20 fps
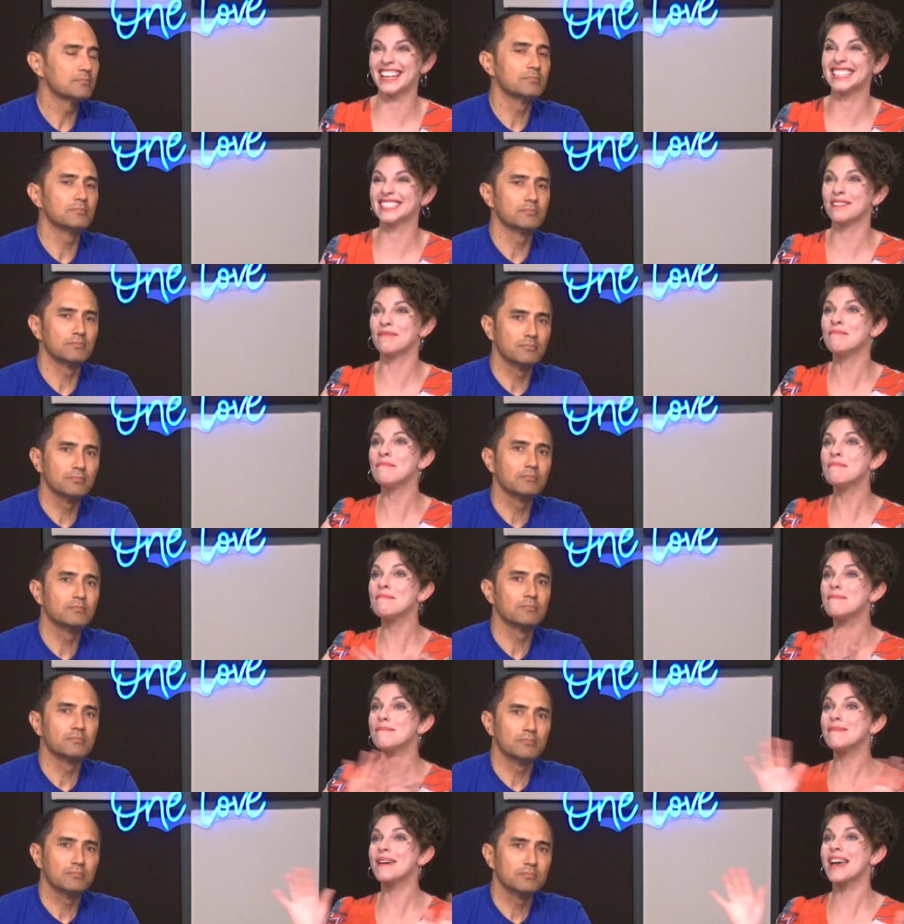
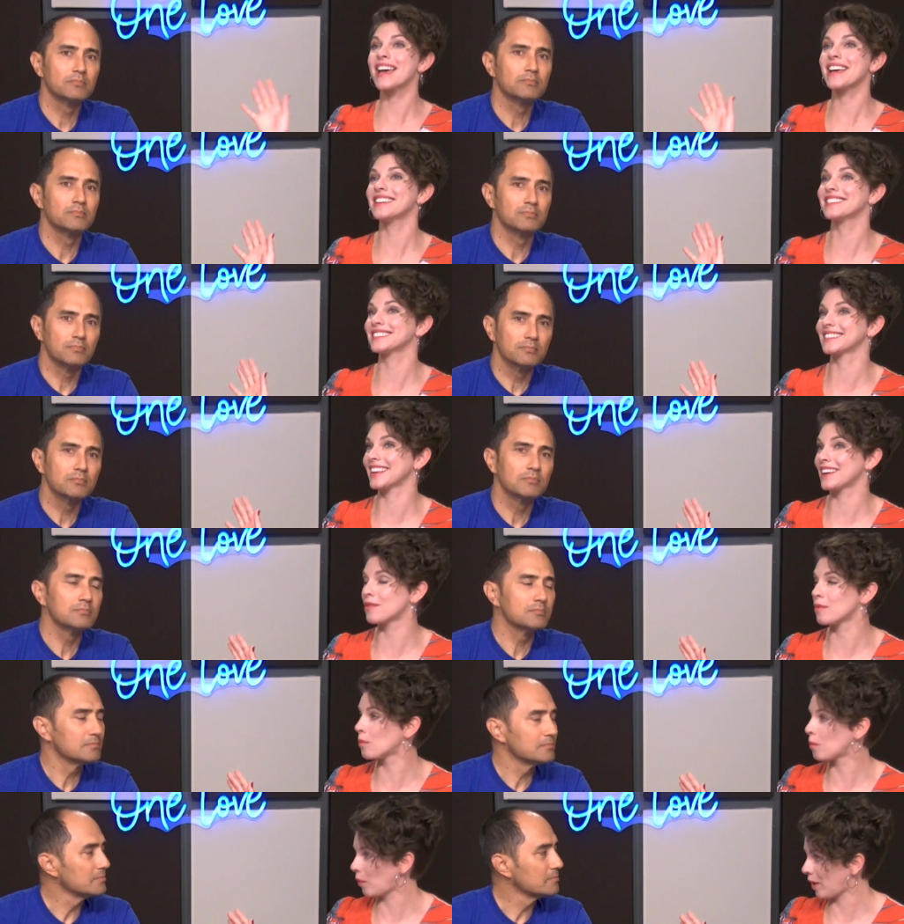
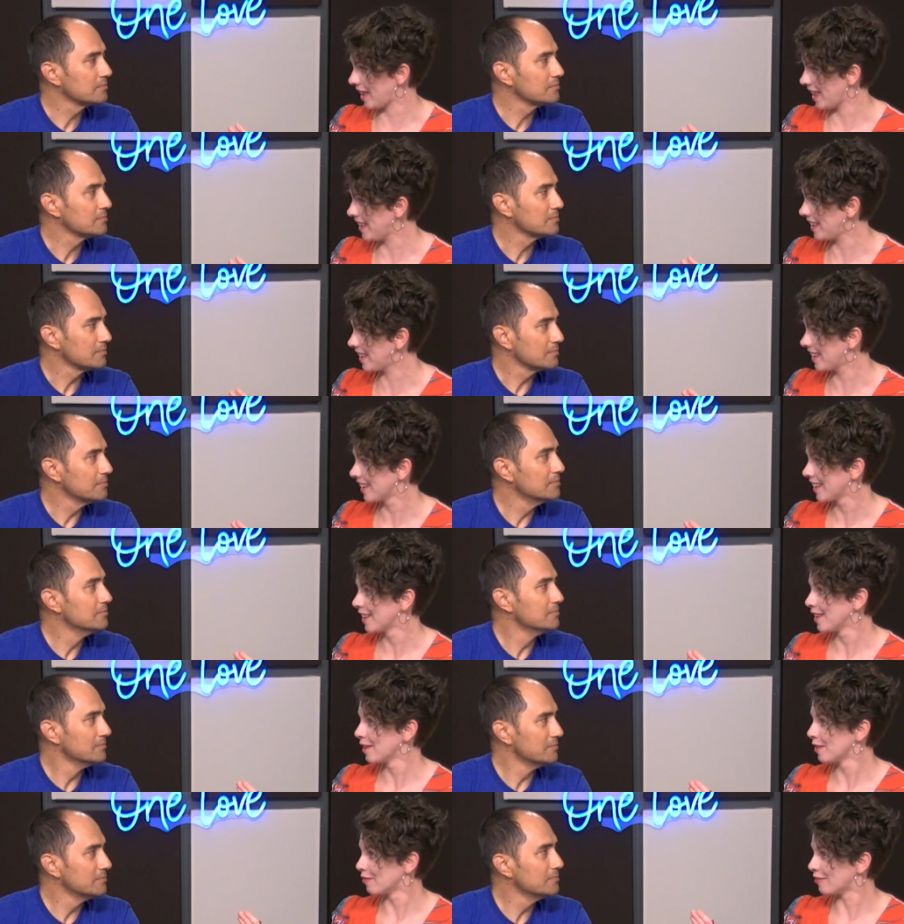Speaker 1: amazing week, mm
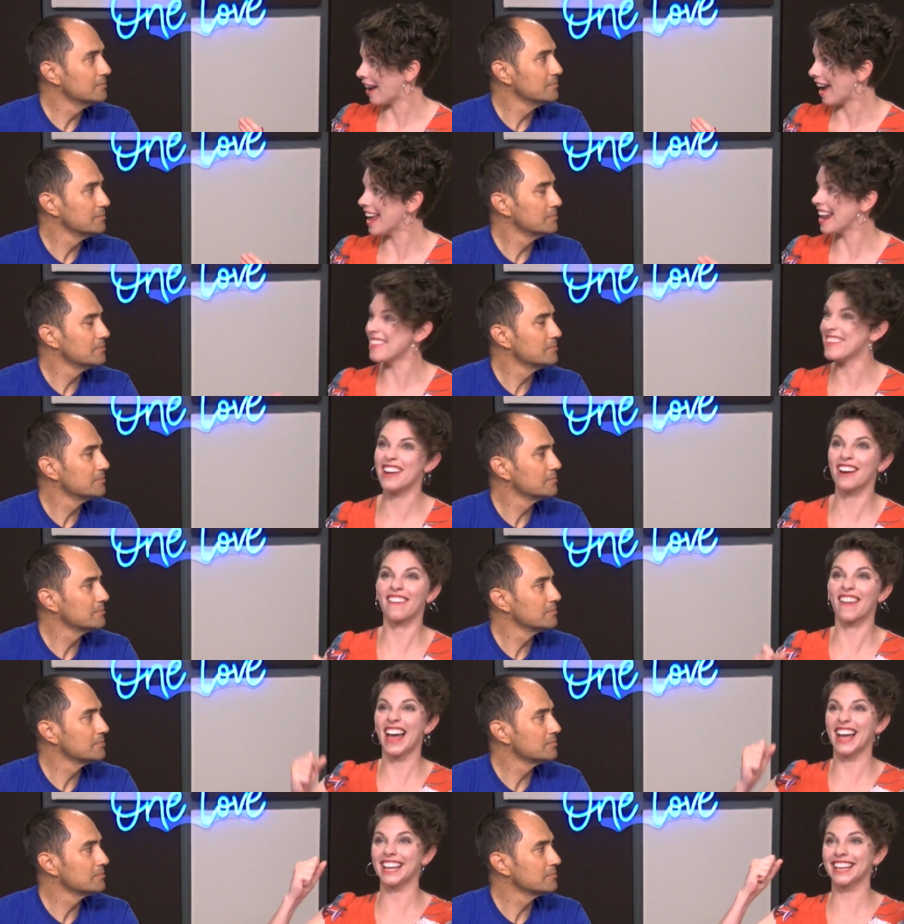-hmm. right? And they're
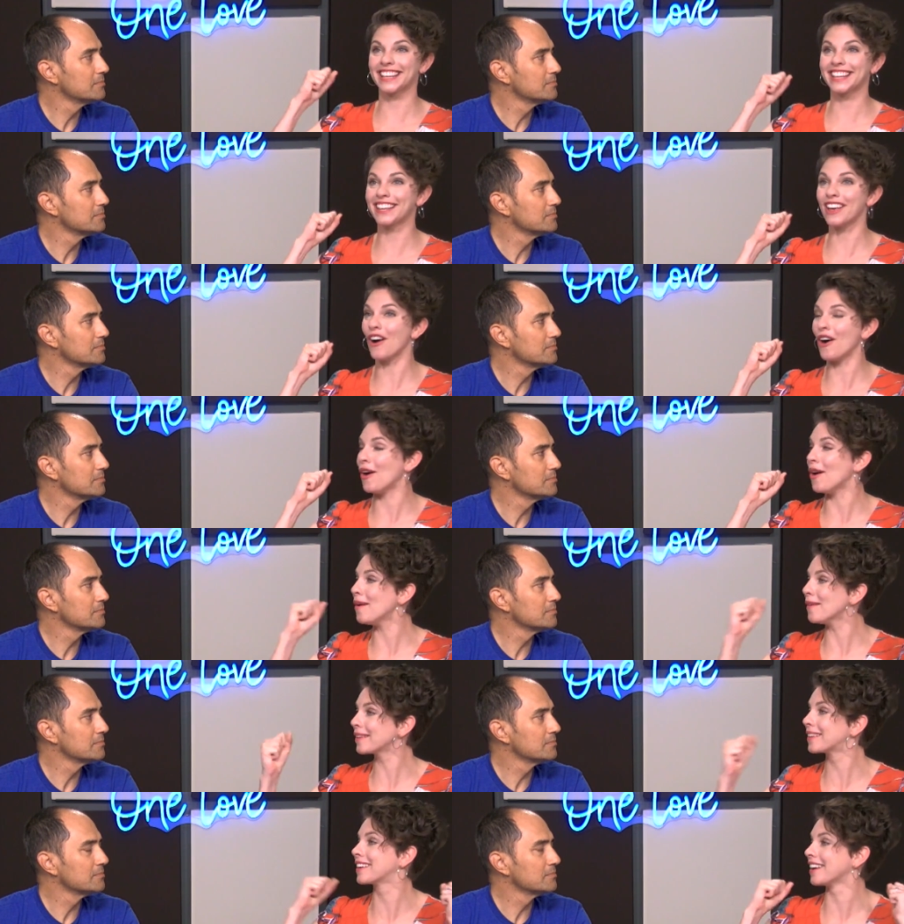like
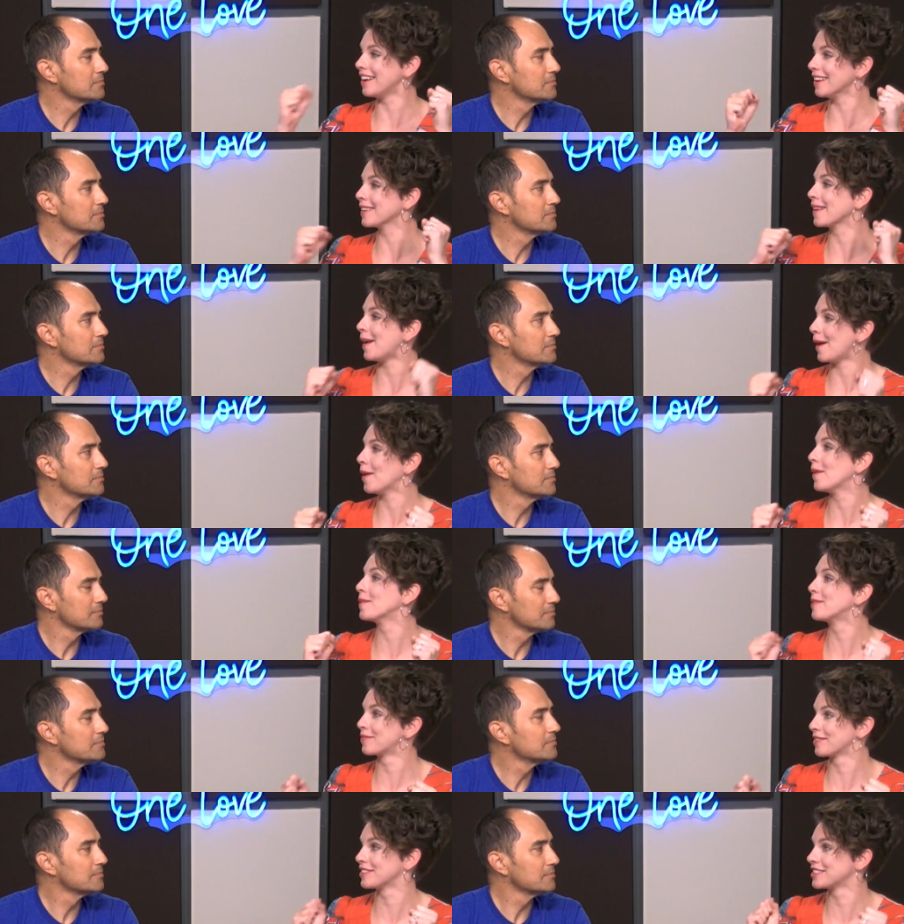all gung ho
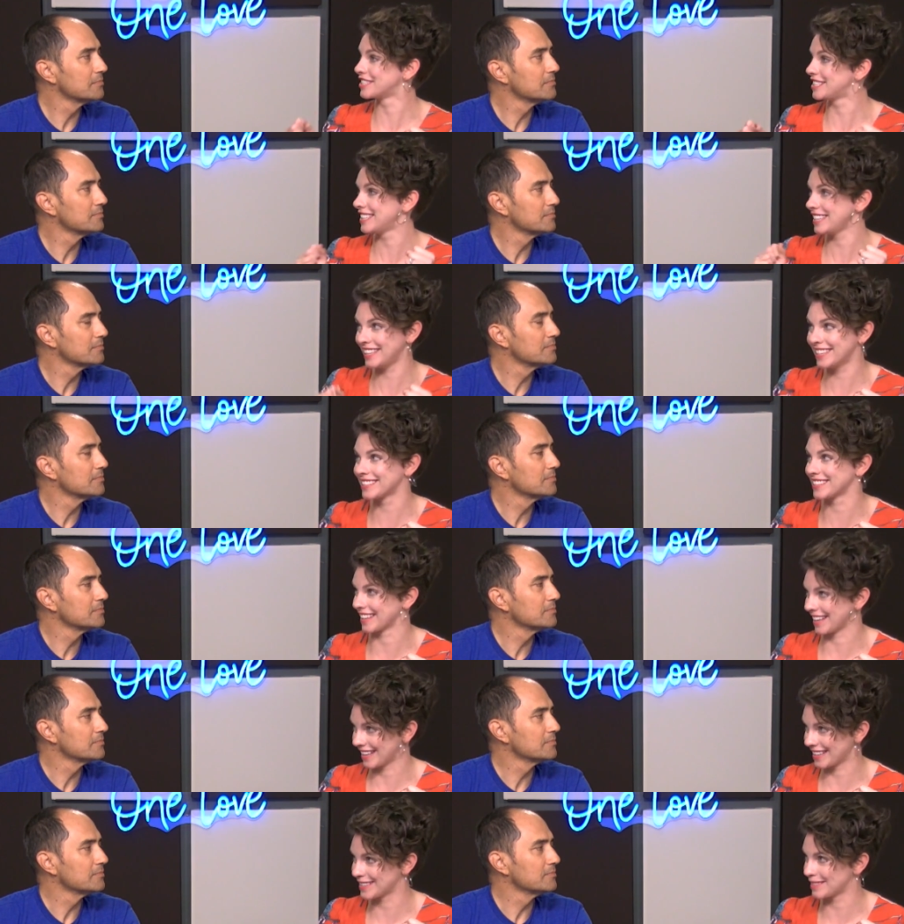for Jesus.